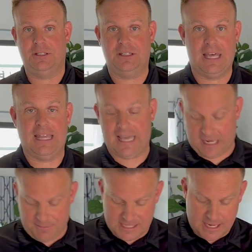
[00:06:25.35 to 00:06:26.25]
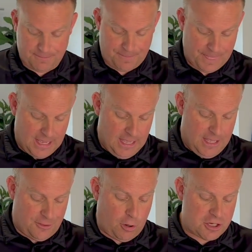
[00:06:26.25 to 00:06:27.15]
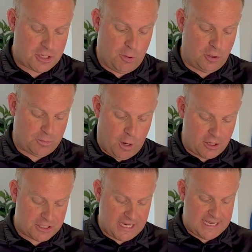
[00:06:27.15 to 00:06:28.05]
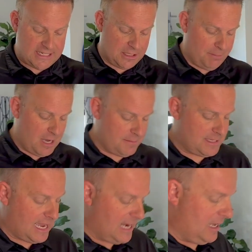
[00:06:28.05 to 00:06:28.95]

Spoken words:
that could be done. There are some old water stains on the bottom side